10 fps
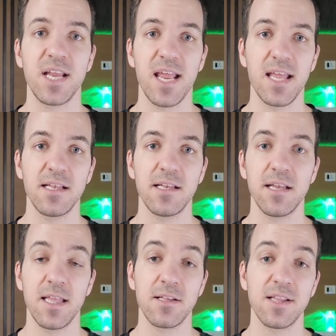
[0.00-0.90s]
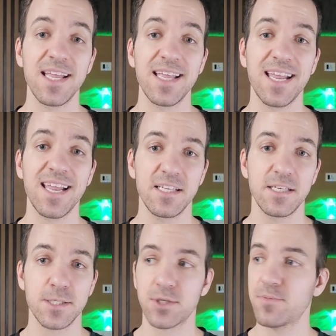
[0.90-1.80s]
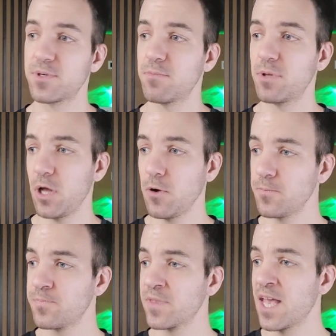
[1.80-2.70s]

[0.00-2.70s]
in the link in the description below.